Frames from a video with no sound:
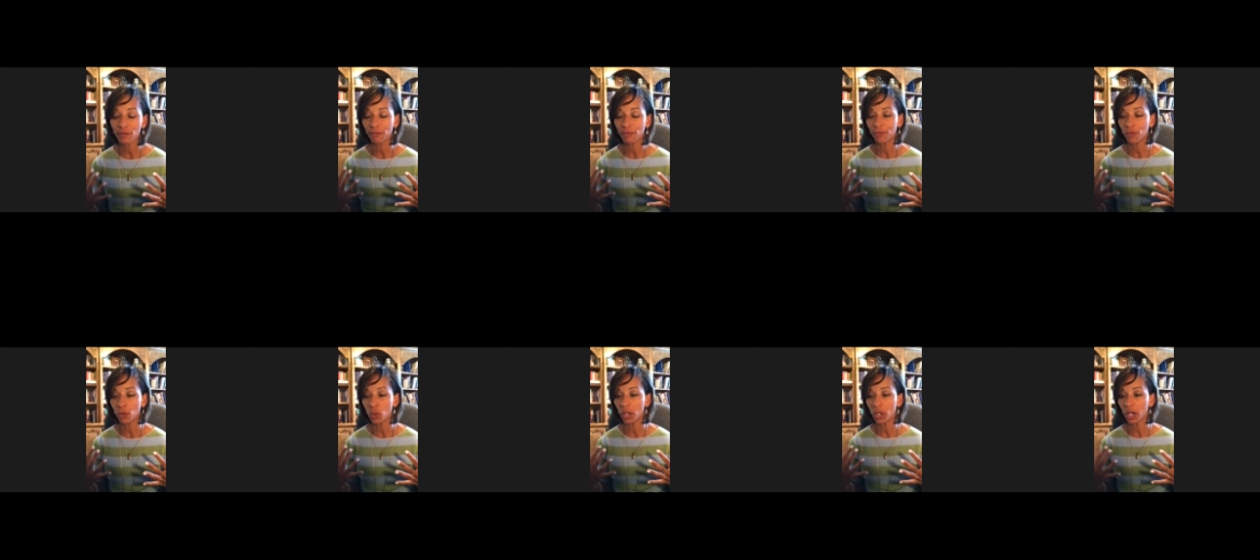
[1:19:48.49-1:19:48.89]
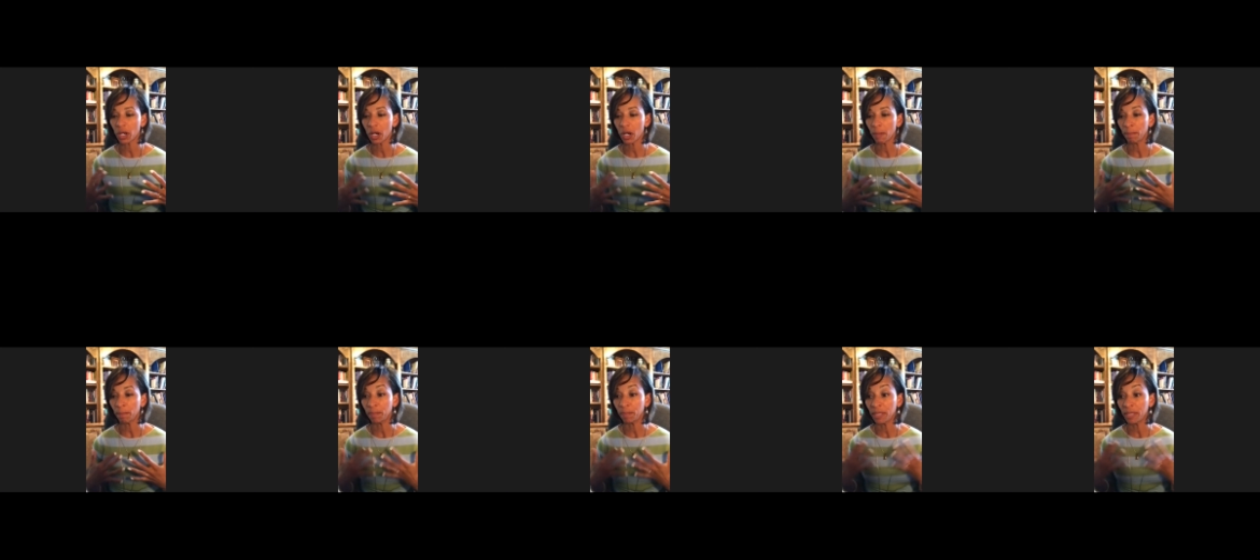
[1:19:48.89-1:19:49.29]
for
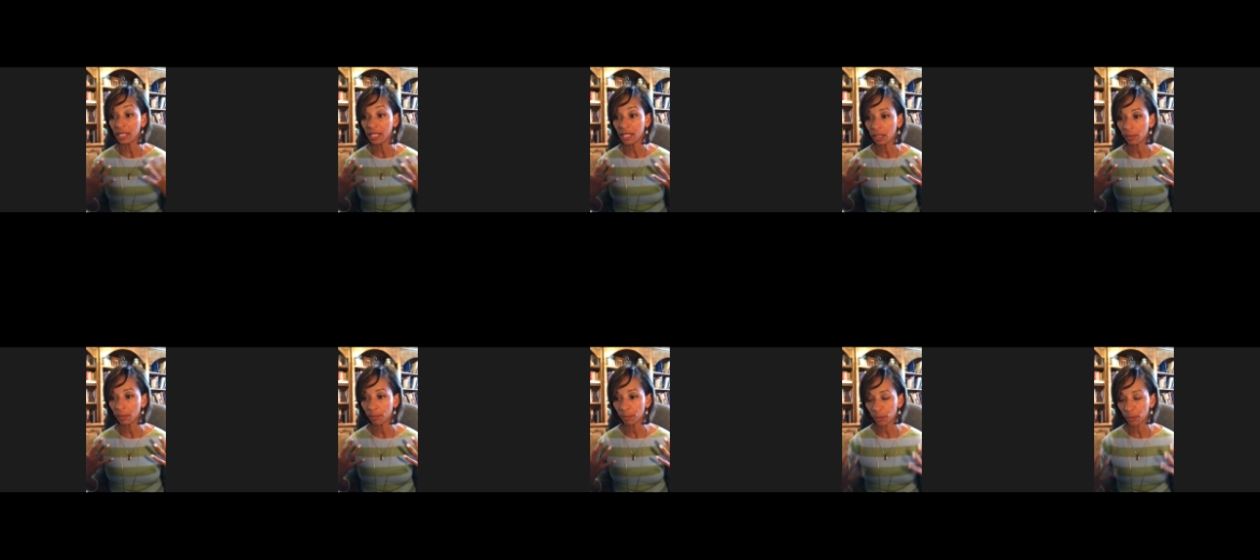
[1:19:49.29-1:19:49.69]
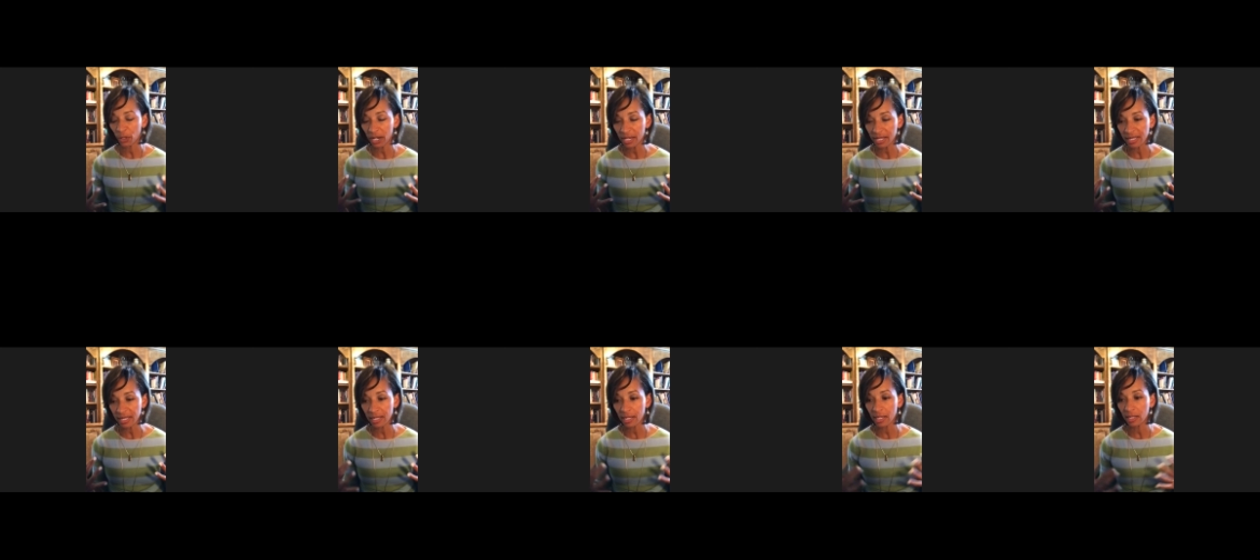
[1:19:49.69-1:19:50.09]
being
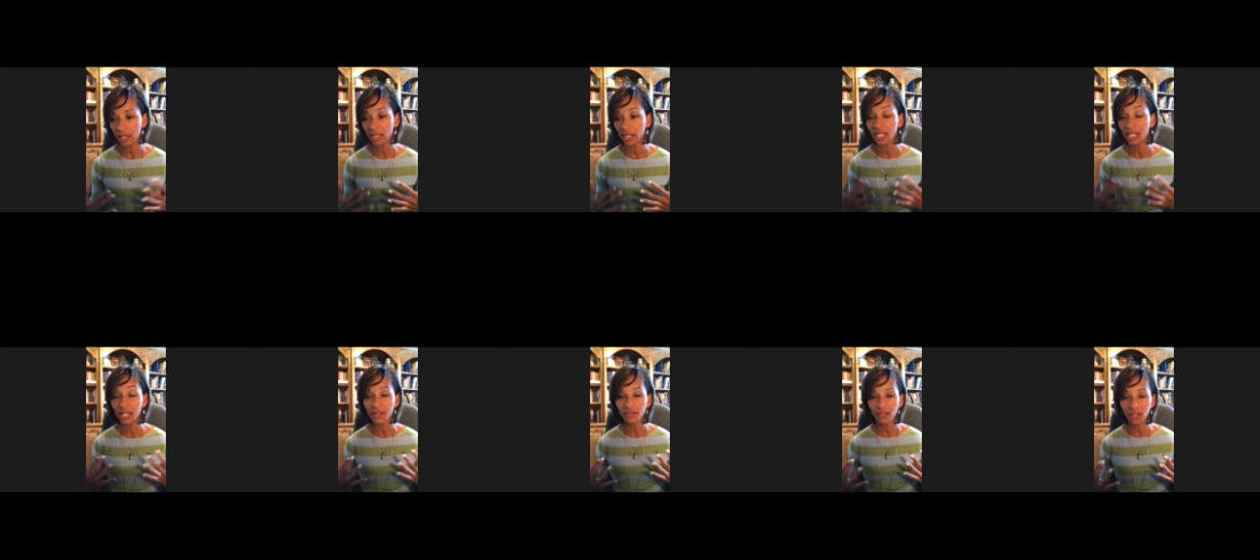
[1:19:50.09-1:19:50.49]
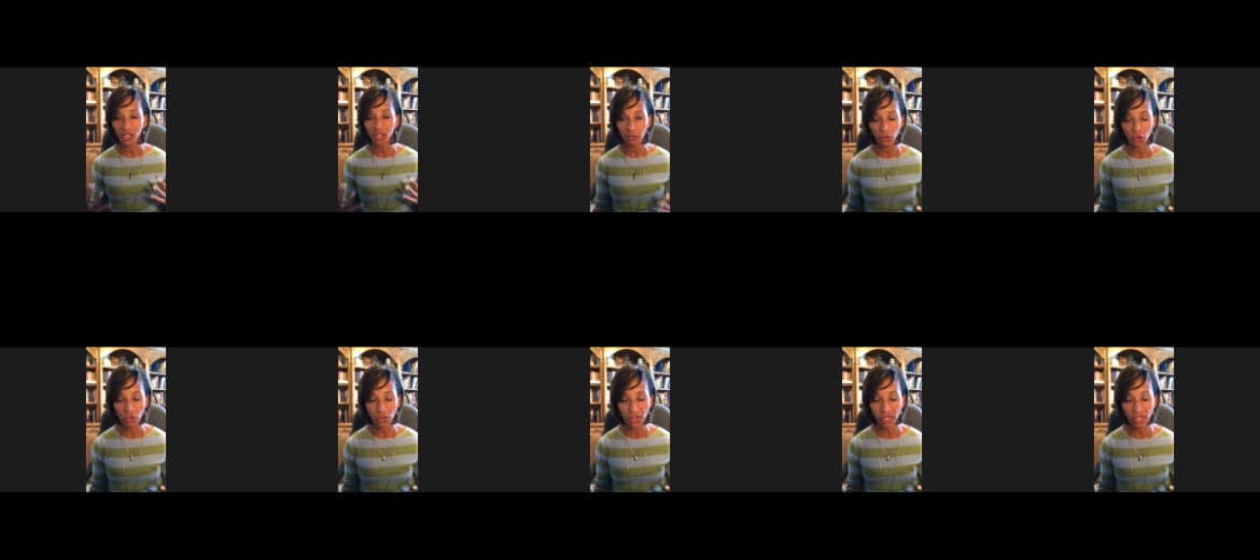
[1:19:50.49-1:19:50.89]
present, giving
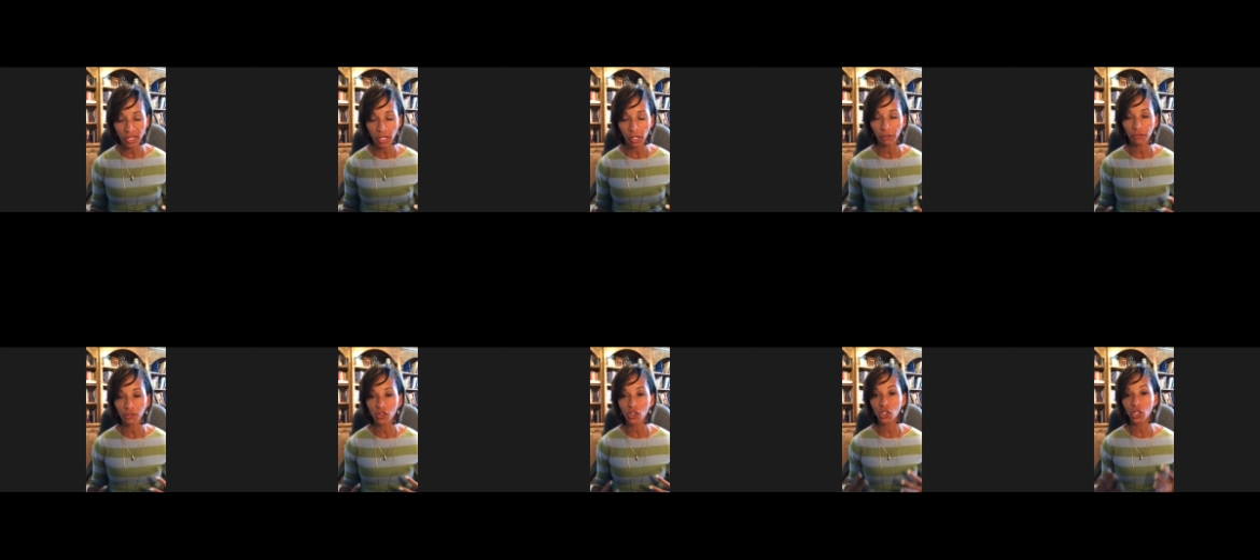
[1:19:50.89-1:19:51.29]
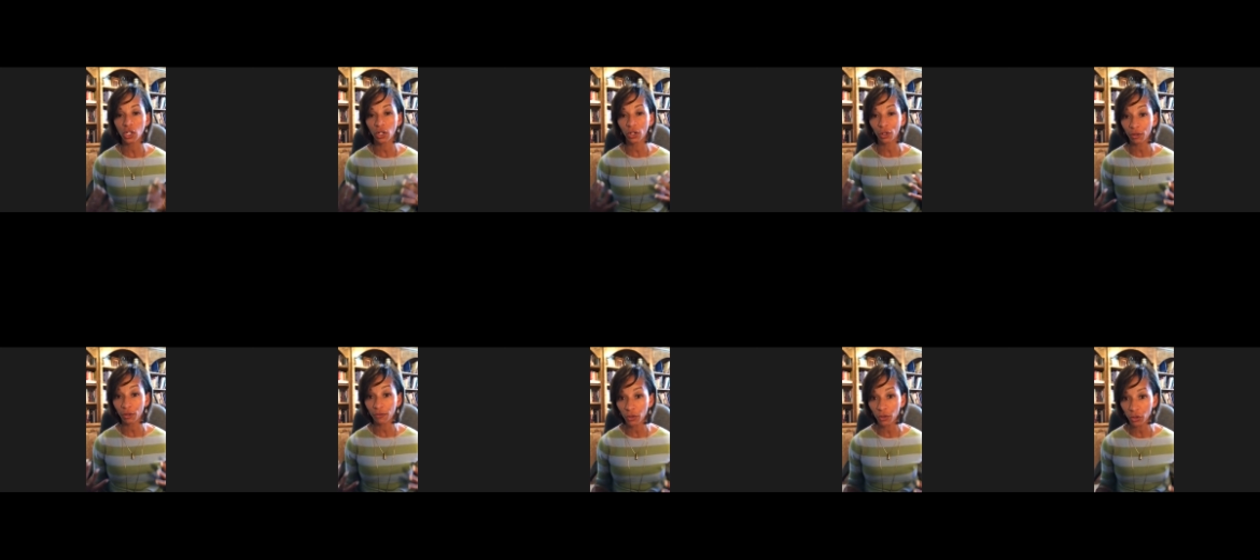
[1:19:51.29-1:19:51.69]
of yourself,
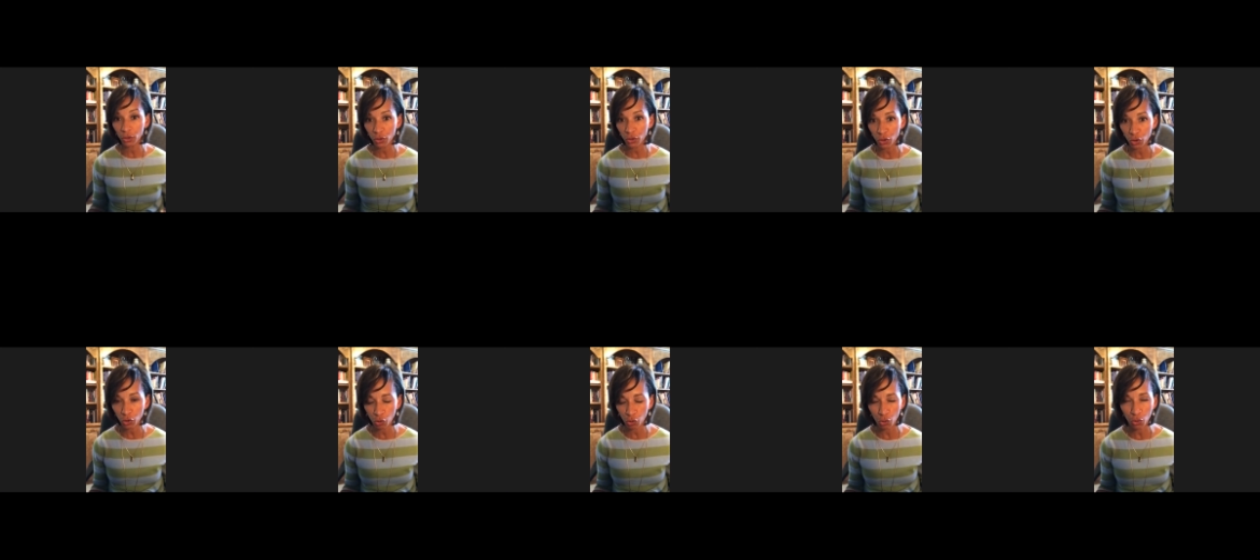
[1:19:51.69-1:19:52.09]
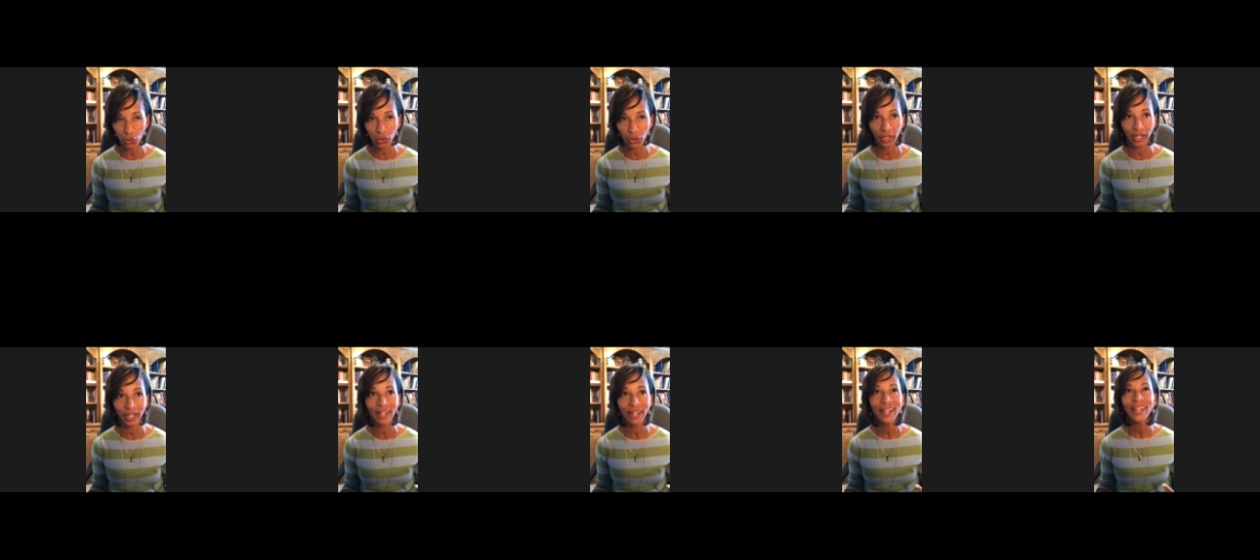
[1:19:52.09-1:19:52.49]
sharing of your
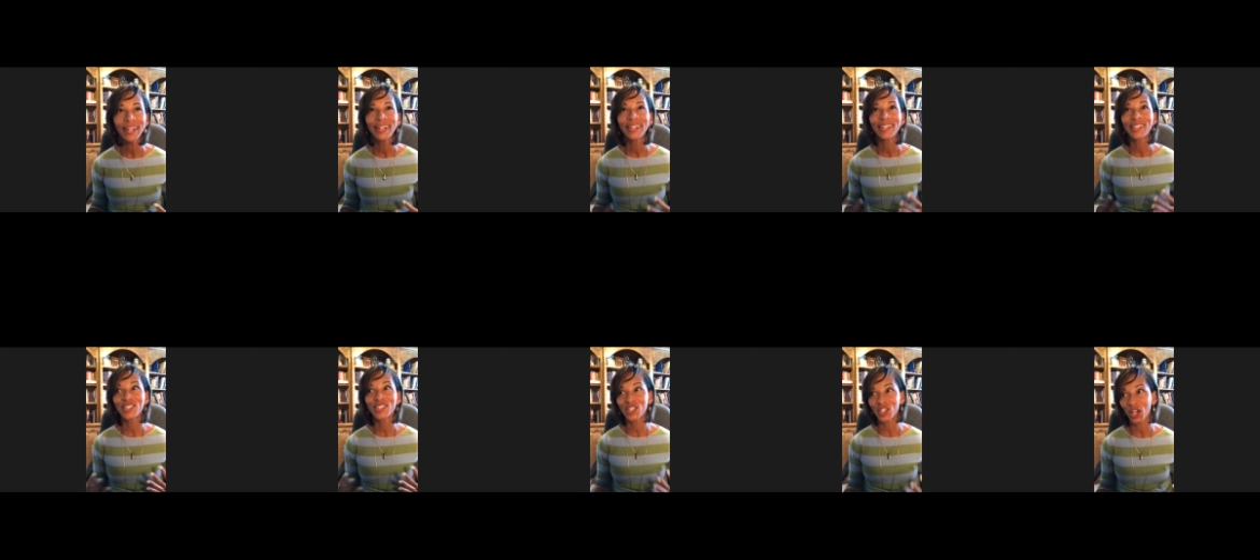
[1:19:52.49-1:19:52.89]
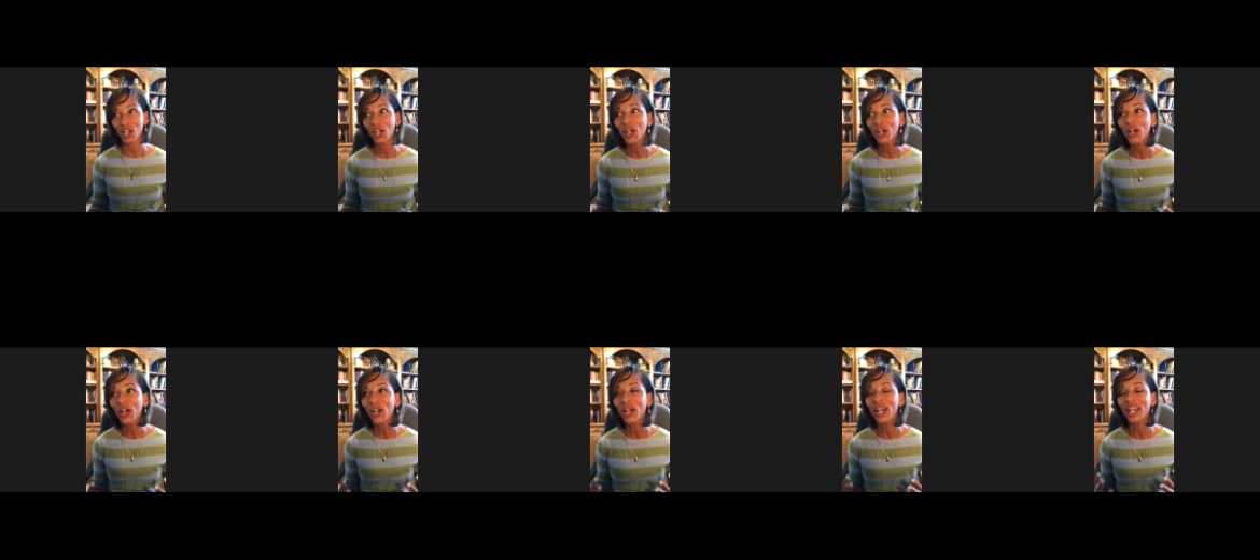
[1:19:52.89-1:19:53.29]
story,
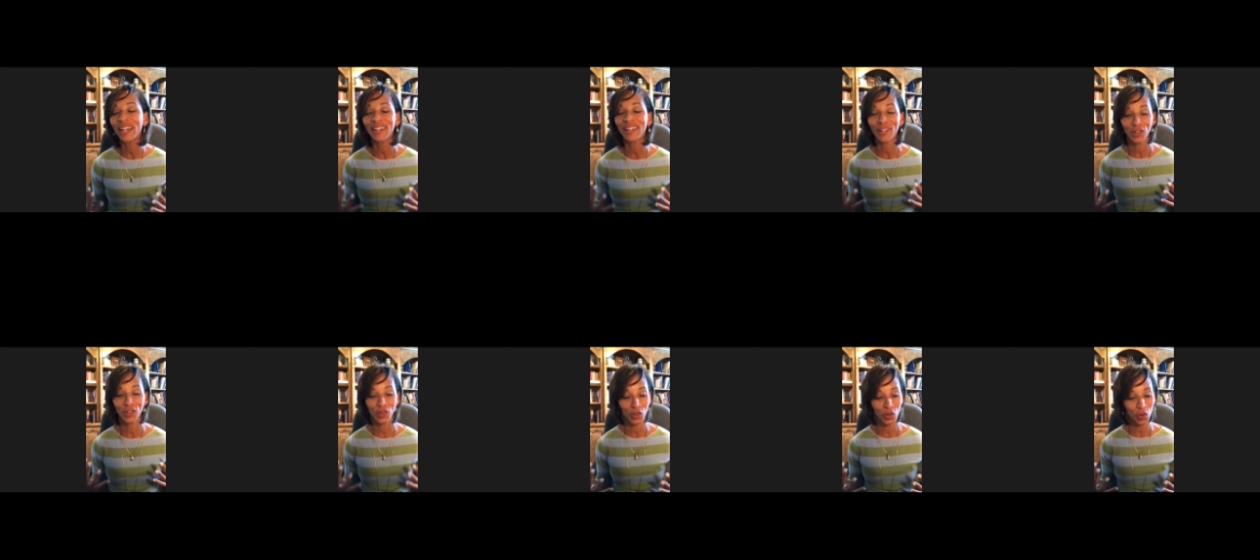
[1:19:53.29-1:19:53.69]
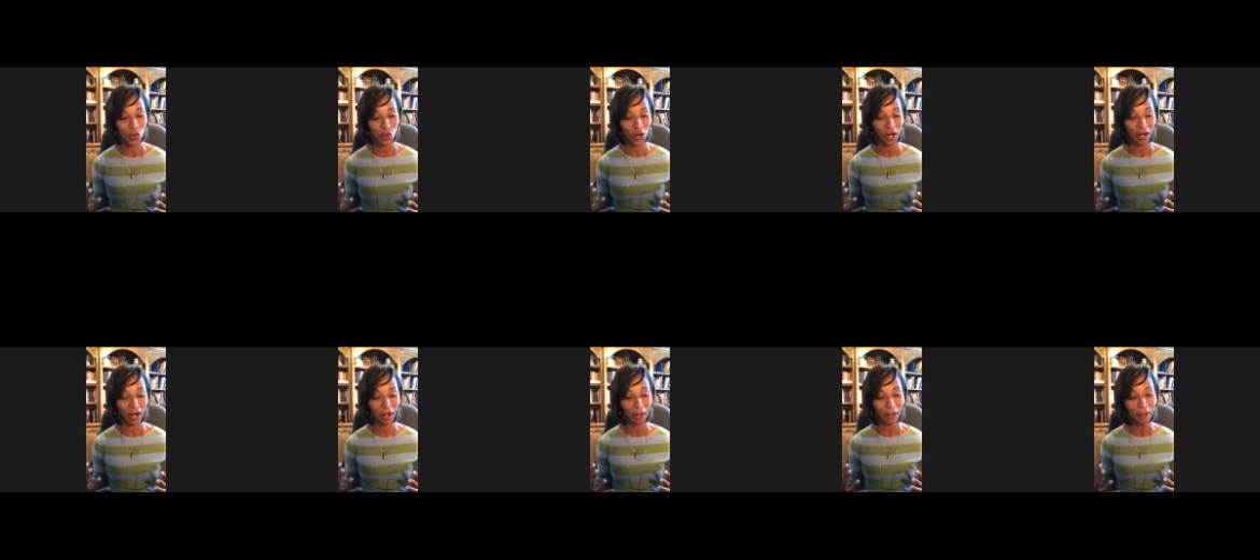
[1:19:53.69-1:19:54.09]
sharing
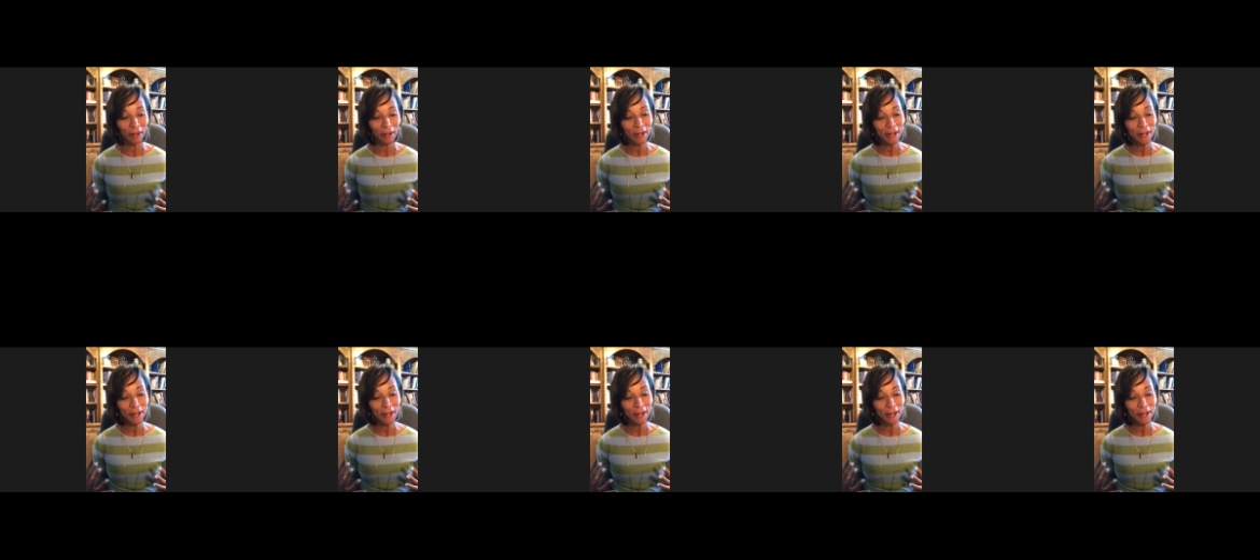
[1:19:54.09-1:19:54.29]
your